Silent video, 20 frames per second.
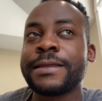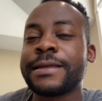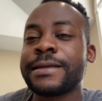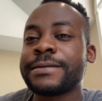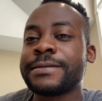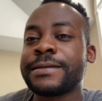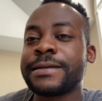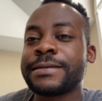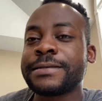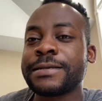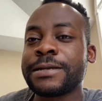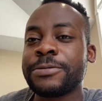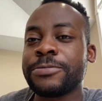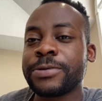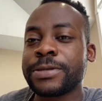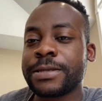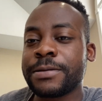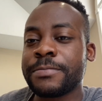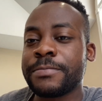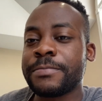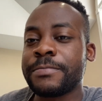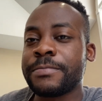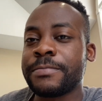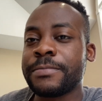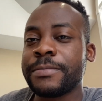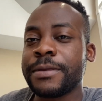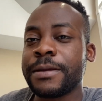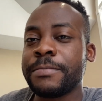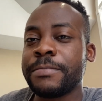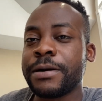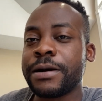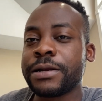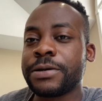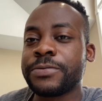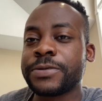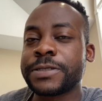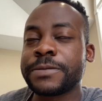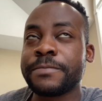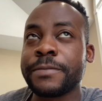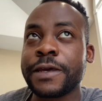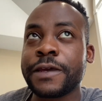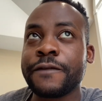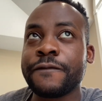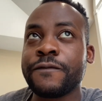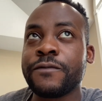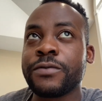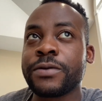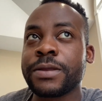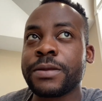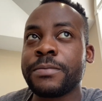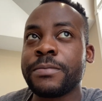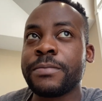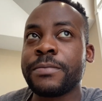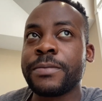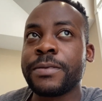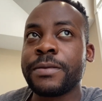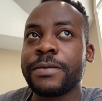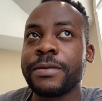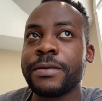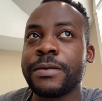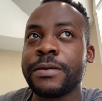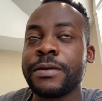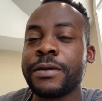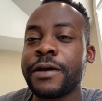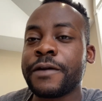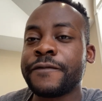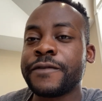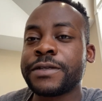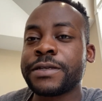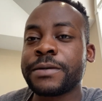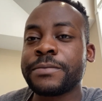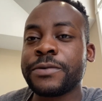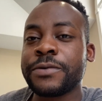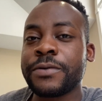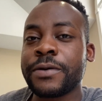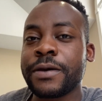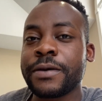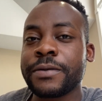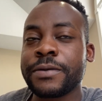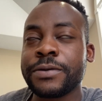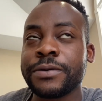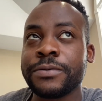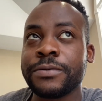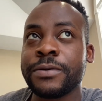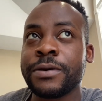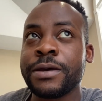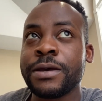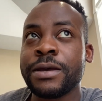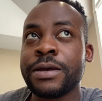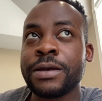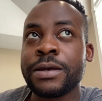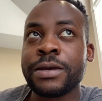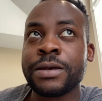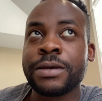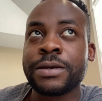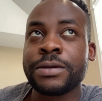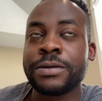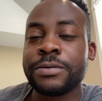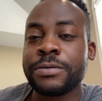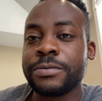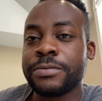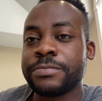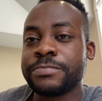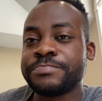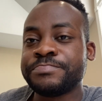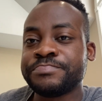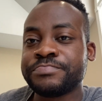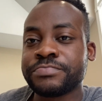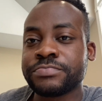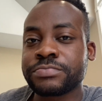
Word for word: that's not what the the body was made for. The, every time you you you